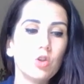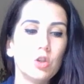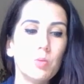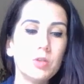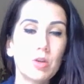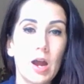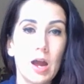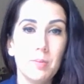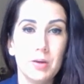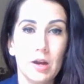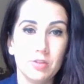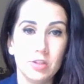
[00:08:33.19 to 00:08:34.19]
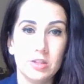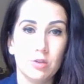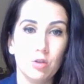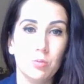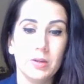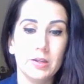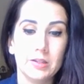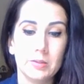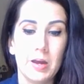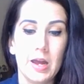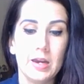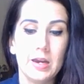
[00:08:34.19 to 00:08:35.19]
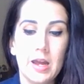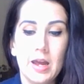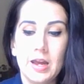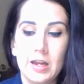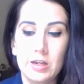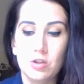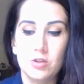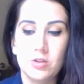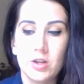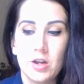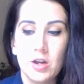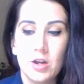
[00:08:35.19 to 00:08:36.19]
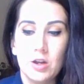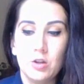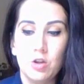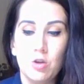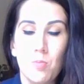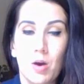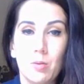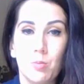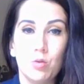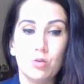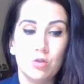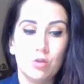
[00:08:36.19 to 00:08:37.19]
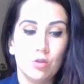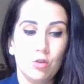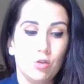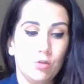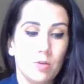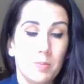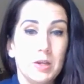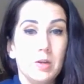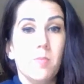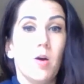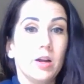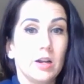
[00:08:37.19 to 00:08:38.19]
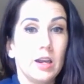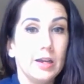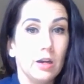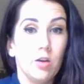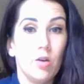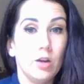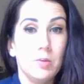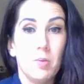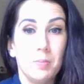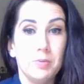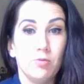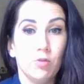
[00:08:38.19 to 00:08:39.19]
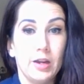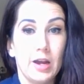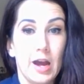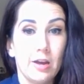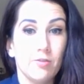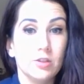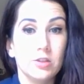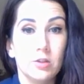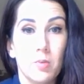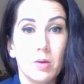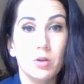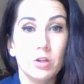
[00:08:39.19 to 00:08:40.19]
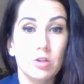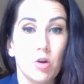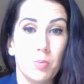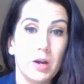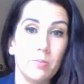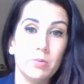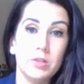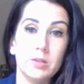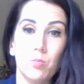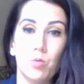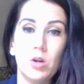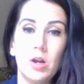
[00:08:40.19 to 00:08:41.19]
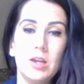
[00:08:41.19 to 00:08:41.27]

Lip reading: So what's going to happen after this 2 week span is you might want to, you might clean a lot and you might be fully out of it. So you might want to top it up with some water.